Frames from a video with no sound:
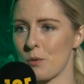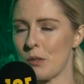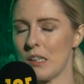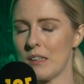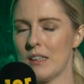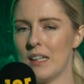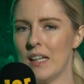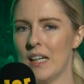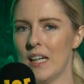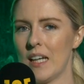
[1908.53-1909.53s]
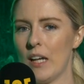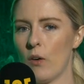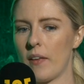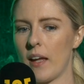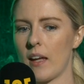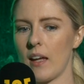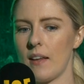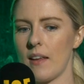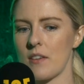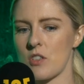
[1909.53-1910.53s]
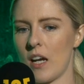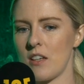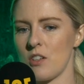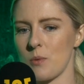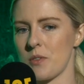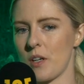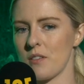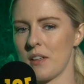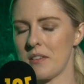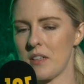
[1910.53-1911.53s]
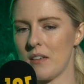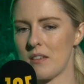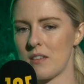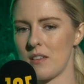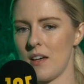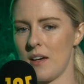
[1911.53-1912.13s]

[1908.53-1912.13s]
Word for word: rural, and you know, I think I think it's changing to a certain extent.